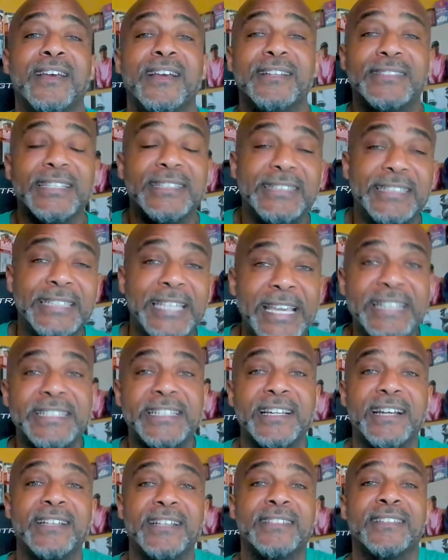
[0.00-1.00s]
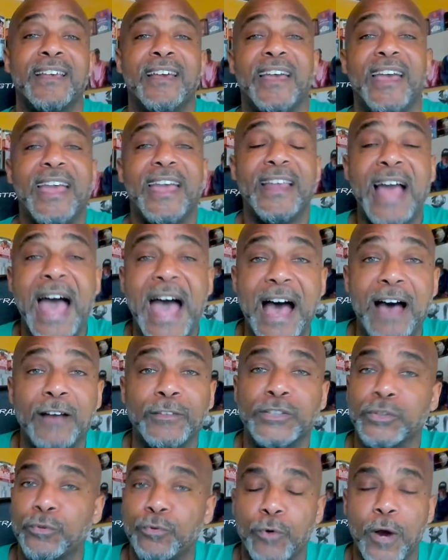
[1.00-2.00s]
to teach us and how
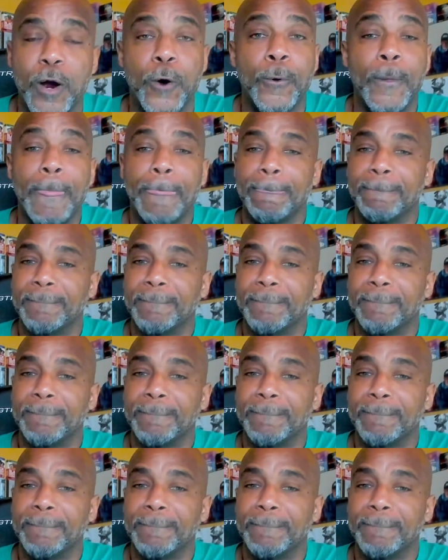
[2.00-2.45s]
to grow.